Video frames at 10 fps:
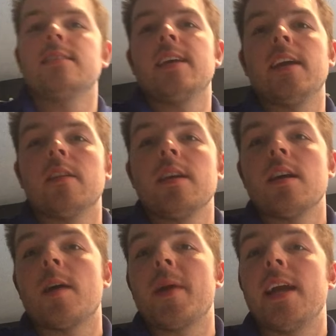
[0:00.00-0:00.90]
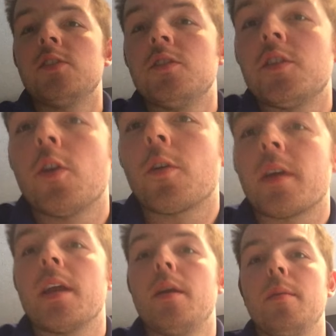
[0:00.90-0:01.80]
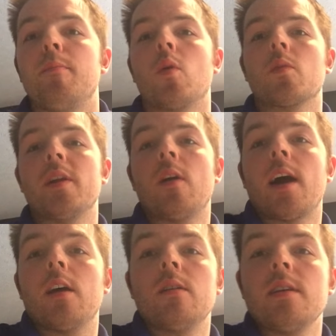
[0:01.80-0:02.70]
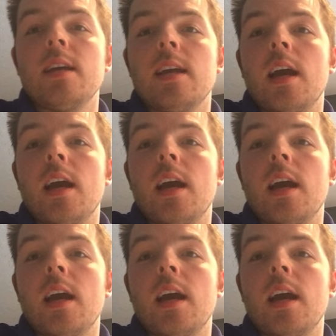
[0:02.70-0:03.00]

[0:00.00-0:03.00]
Stanley. I'm an agency owner in Boardman, Ohio,